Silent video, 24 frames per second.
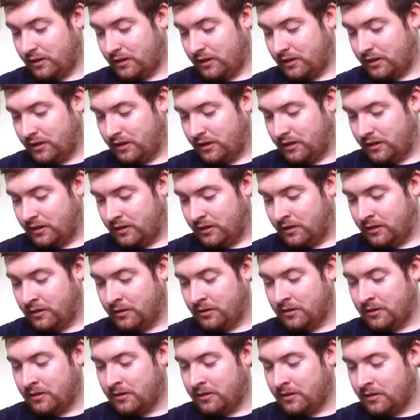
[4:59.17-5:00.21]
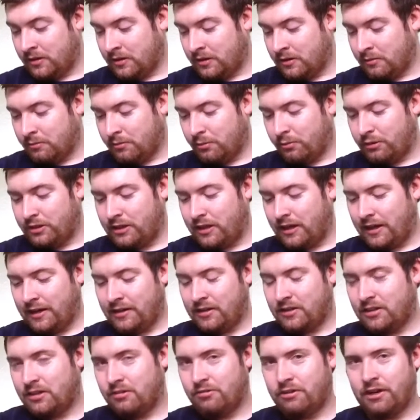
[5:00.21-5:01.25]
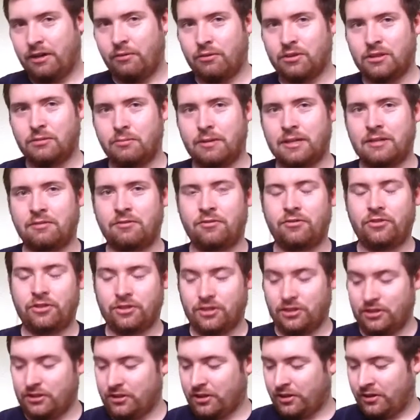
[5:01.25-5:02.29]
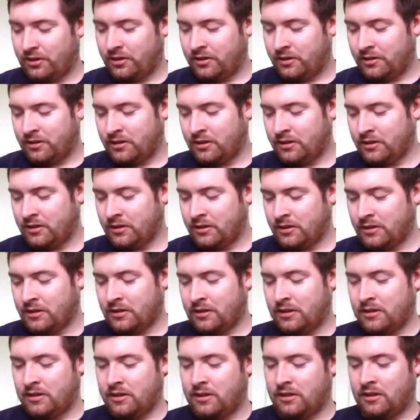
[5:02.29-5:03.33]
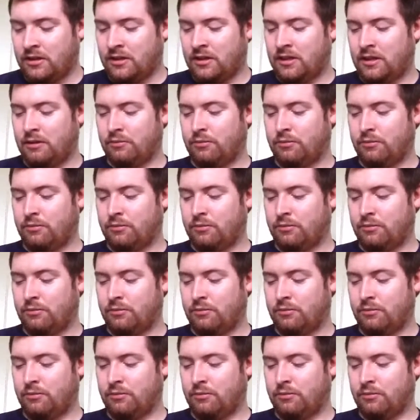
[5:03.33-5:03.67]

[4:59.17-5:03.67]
And but once they got into the ring, once the match officially started, it